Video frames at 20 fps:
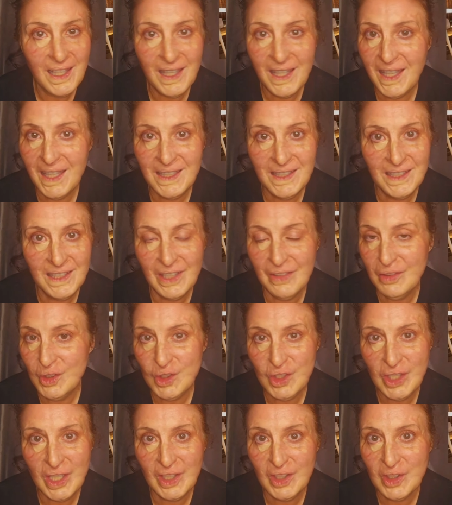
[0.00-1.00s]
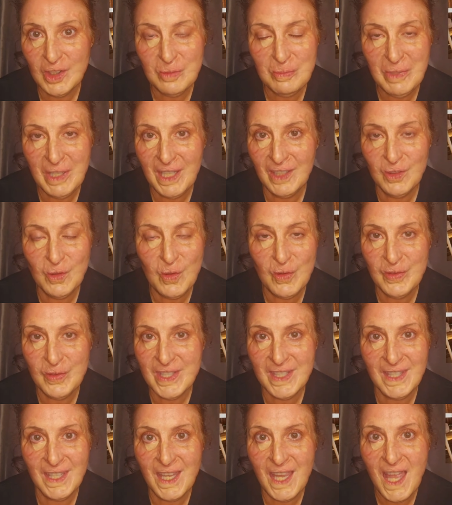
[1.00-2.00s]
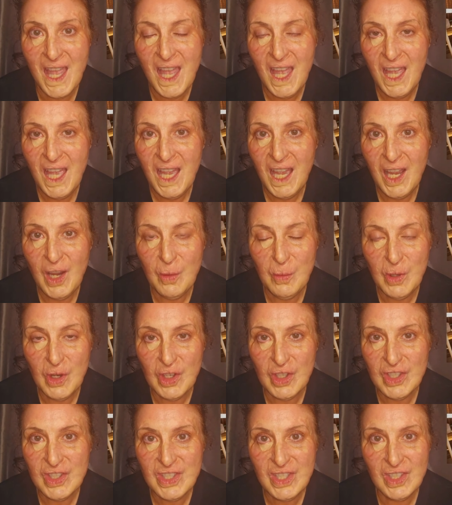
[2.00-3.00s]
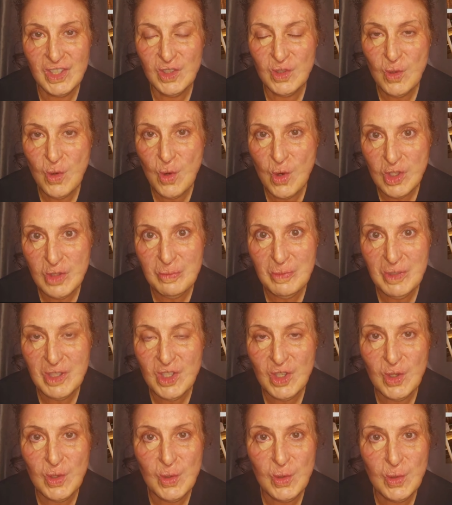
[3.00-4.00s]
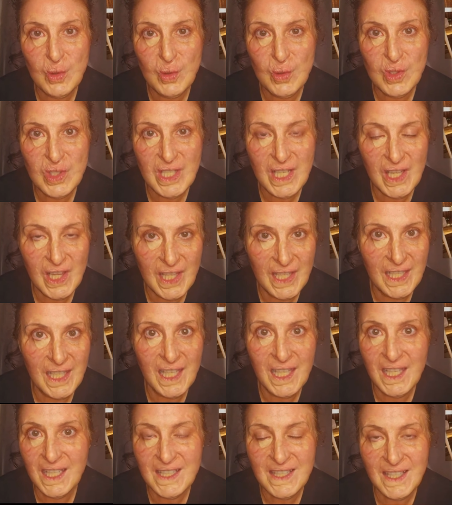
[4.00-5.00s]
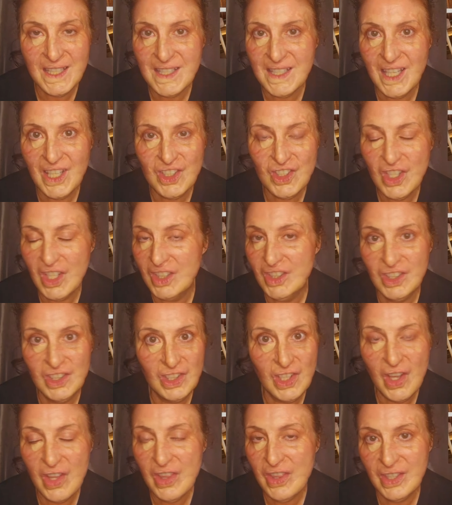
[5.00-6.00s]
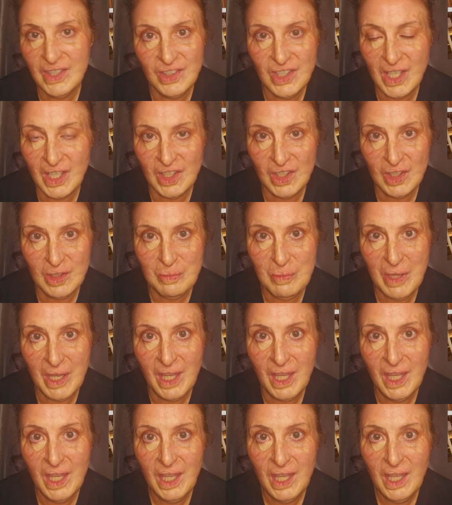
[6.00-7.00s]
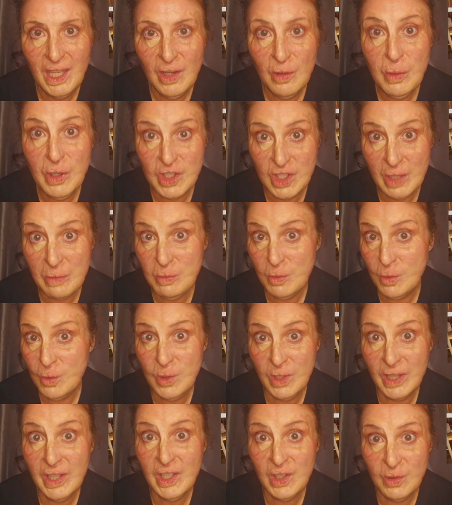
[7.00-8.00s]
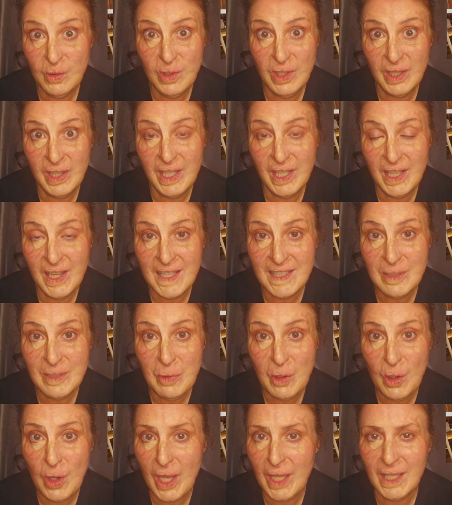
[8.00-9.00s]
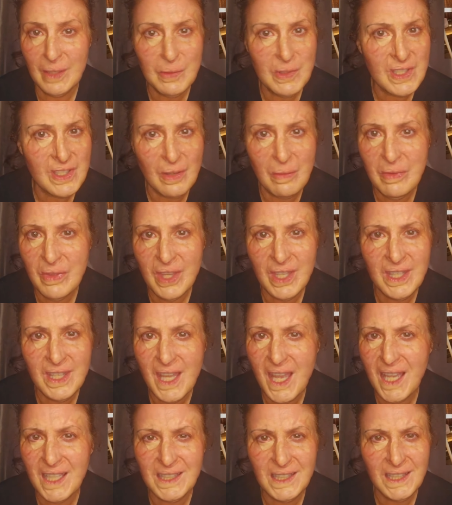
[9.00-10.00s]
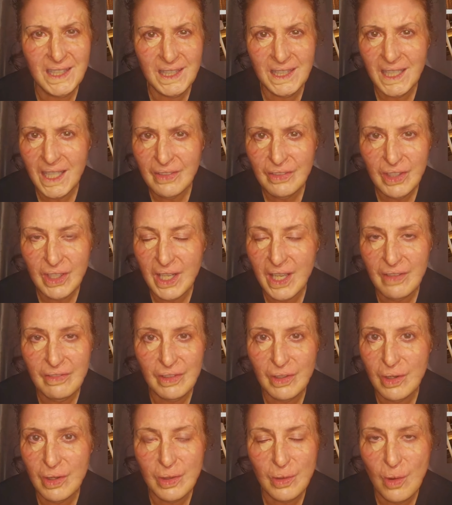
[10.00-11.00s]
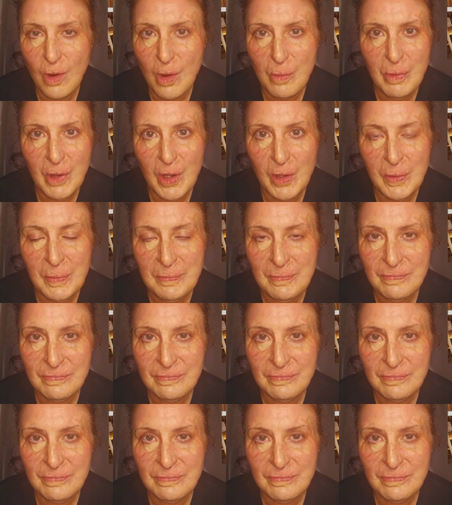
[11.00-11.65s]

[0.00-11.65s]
it never triggered me. And obviously, I worked in hospitals, clinics, etc., and nothing triggered me, which I'm really, really glad about. And it was something that I'd never, ever thought about.